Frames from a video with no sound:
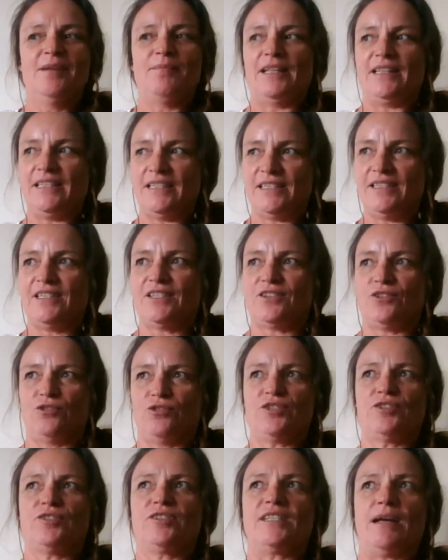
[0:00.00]
But this is
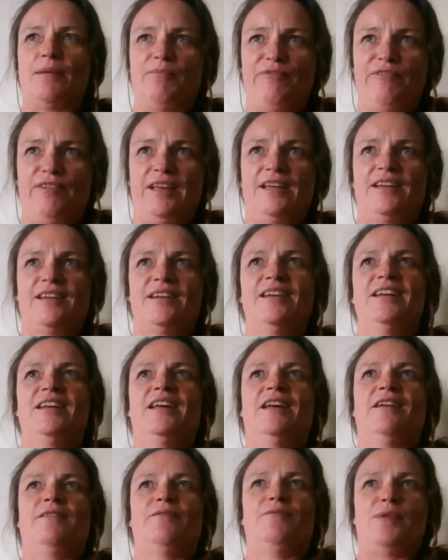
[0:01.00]
also something
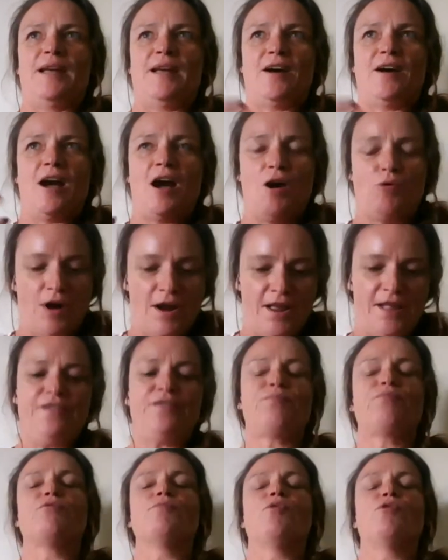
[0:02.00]
where our
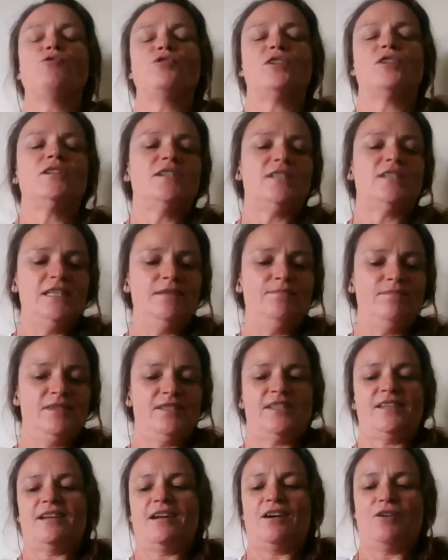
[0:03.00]
health promotion teams
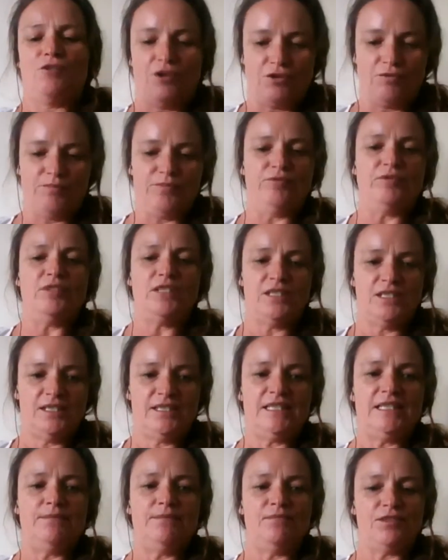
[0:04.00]
and our community
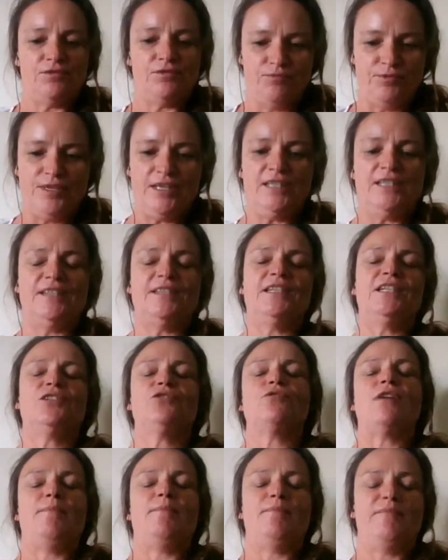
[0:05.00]
teams really need
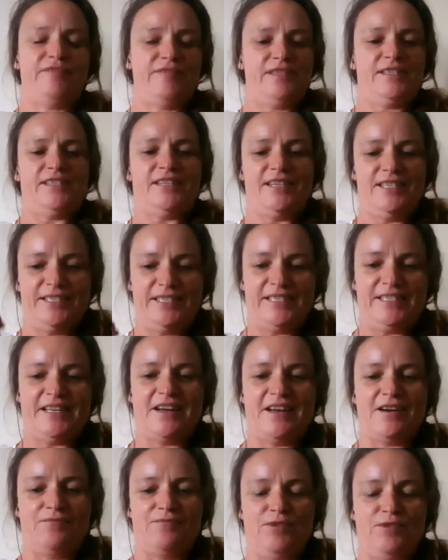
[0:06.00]
to emphasize
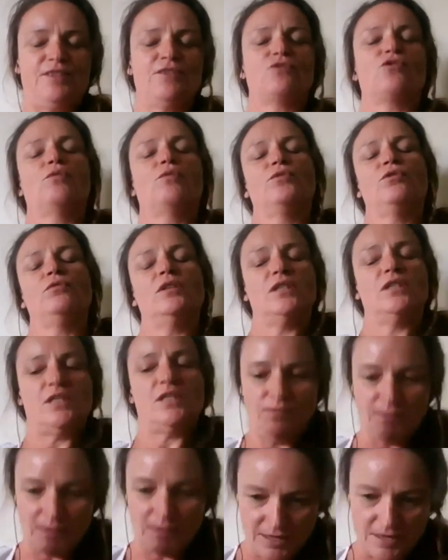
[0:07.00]
with the
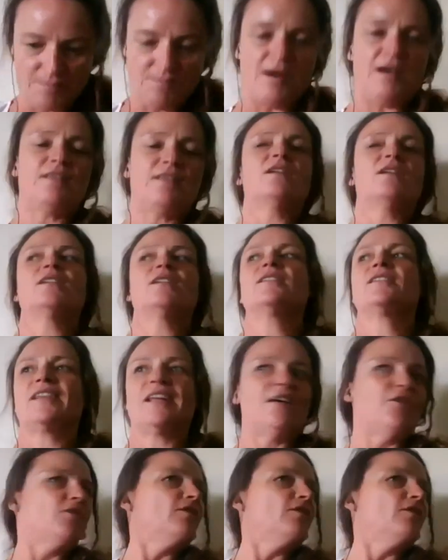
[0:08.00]
community, with the mothers,